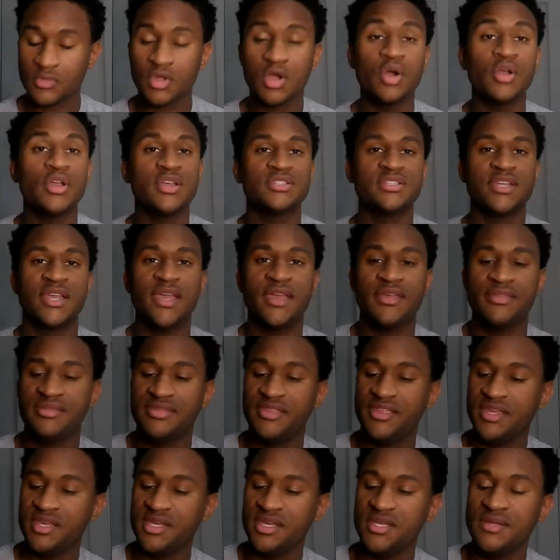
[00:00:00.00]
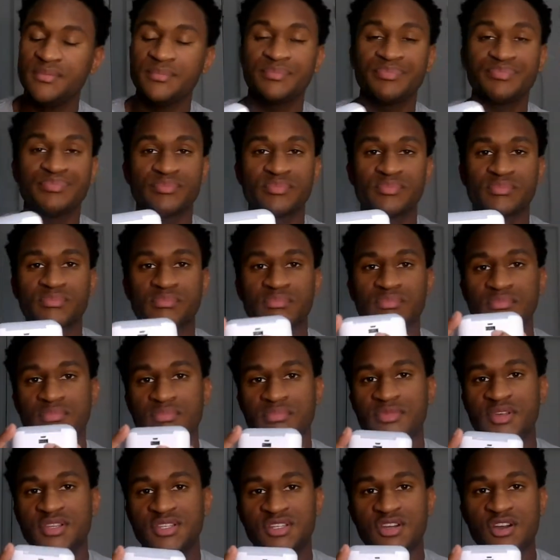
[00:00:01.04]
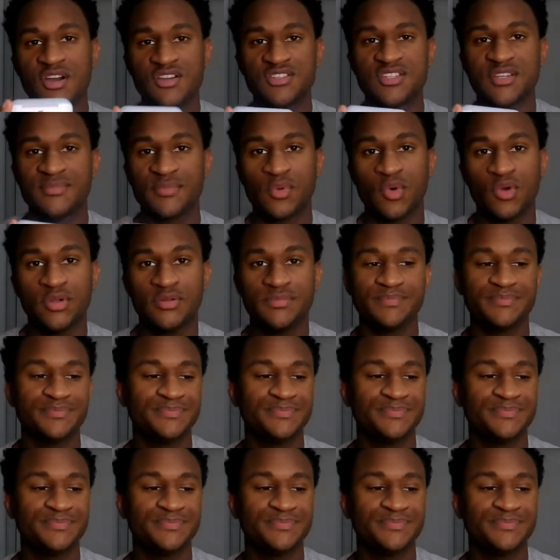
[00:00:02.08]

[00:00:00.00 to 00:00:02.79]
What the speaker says: oh yes, and the charging port.